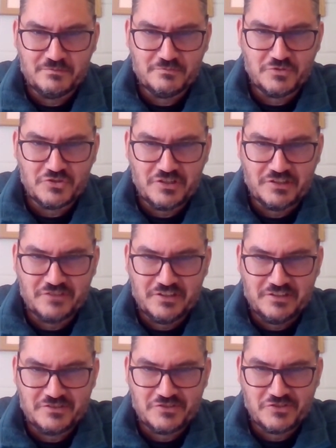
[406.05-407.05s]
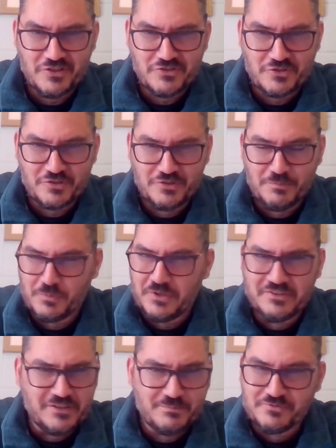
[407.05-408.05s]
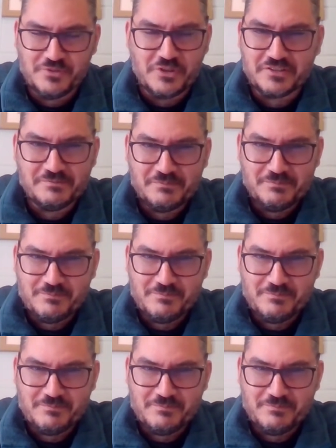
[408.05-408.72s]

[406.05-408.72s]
the Shark Tank as such, or you played there before?